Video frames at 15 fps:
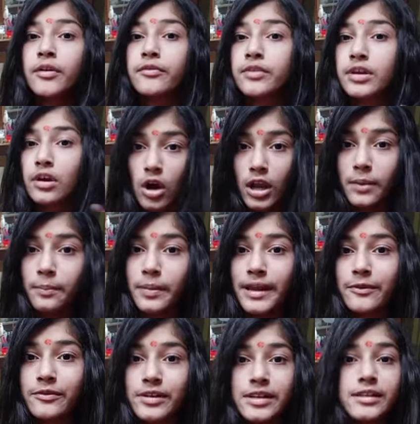we all
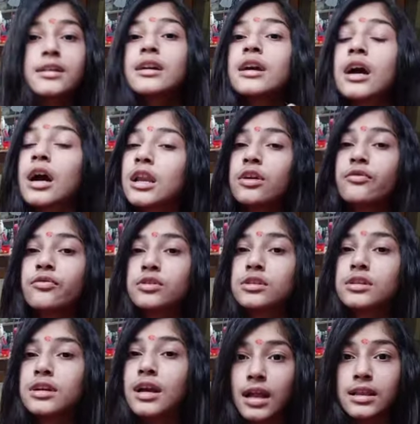play with
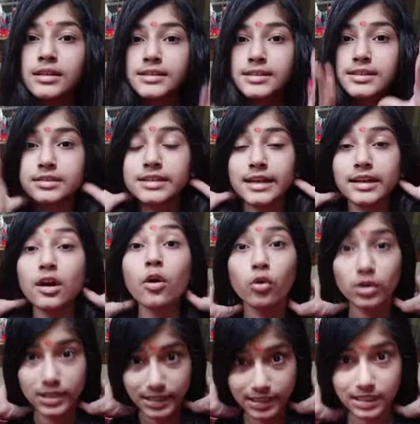colorful colors that are
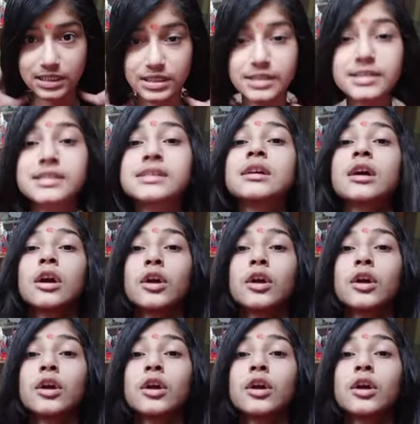holy colors.